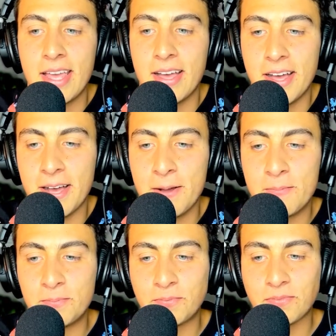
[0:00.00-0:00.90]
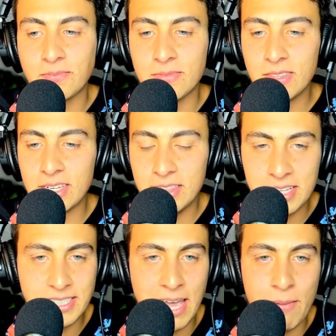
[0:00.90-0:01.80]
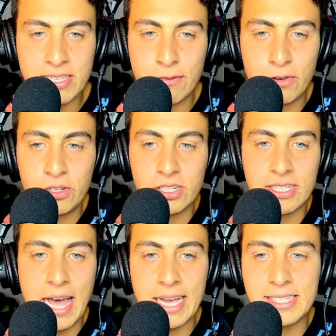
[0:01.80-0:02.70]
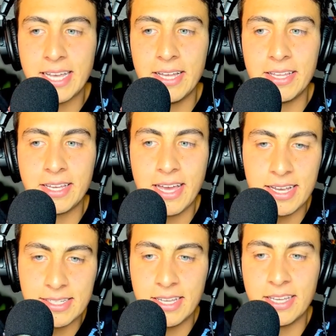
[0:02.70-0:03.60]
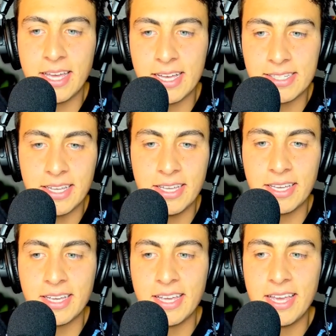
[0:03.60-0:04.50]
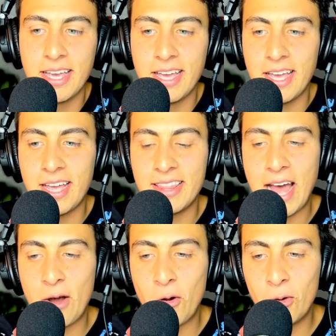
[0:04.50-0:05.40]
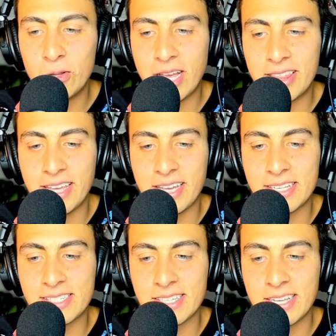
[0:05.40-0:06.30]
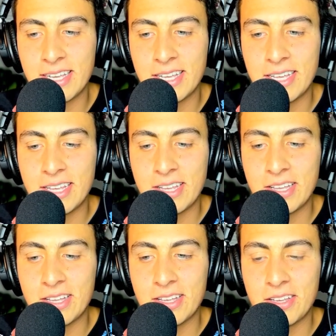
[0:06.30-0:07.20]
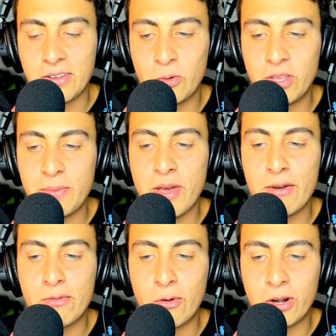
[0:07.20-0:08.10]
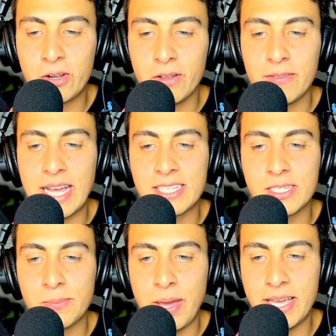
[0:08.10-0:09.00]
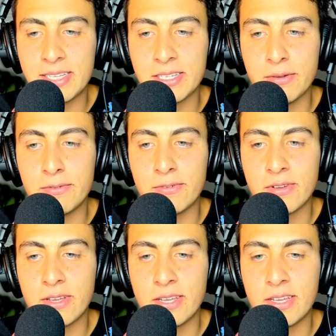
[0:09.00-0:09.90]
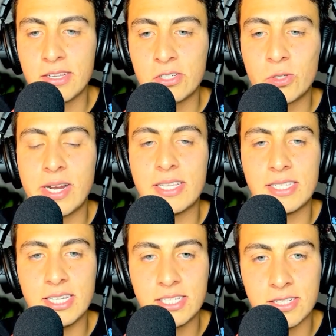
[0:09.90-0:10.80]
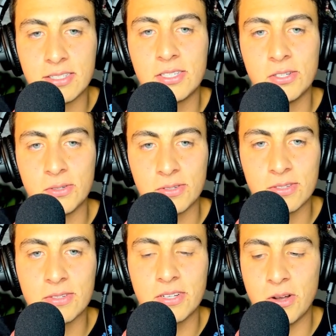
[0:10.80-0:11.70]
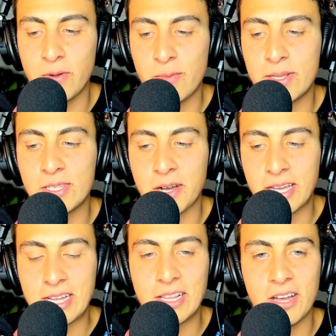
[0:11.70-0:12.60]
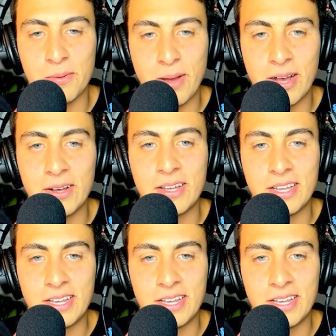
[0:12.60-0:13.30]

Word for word: Um, the same as if you're just exhaling, exhaling, exhaling. And that hold, I think, is really metaphorical of that space of transition, too. You know, we've been talking a lot about